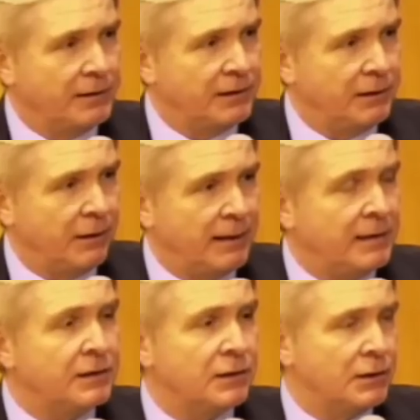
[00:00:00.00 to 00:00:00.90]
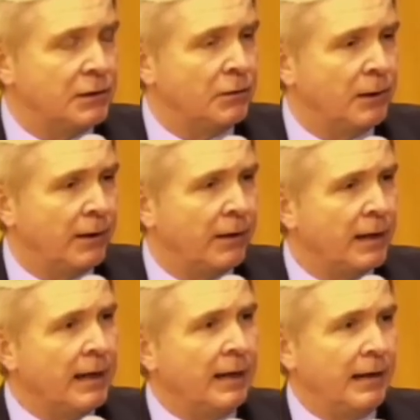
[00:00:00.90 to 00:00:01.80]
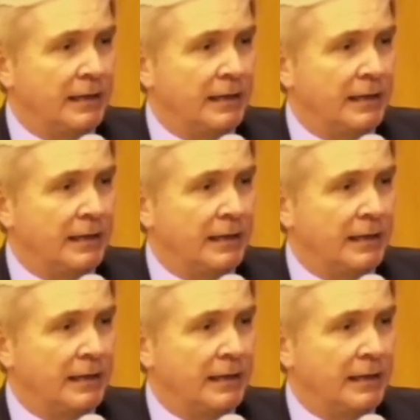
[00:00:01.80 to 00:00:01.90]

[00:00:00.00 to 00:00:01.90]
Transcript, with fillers: You know, it is to do with its